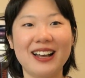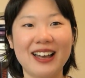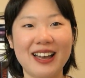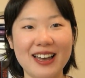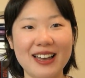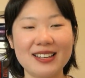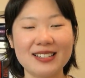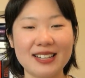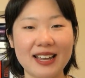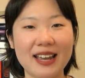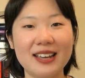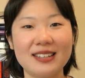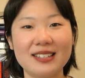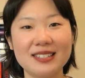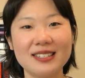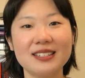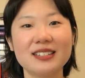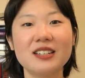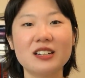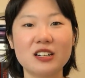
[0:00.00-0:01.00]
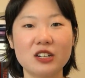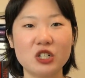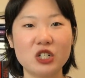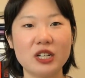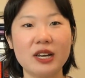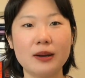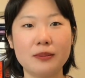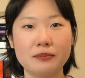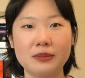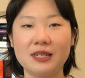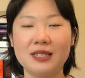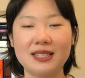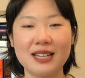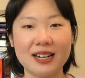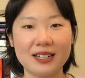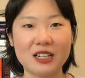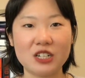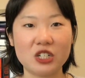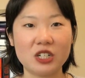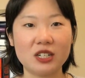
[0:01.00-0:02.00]
as a senior GMP
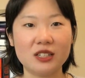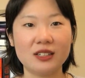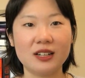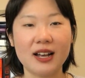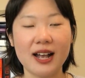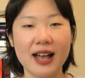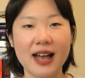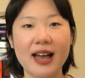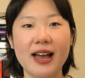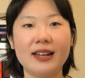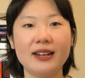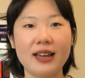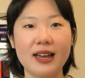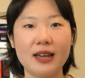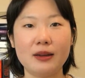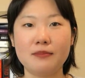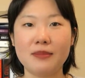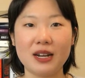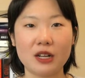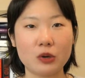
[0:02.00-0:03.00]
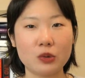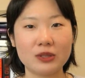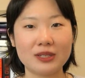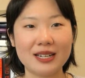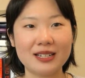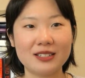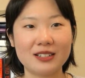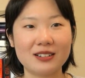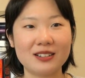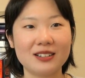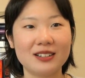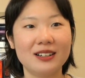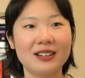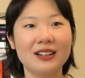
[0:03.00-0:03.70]
technician at a medical center.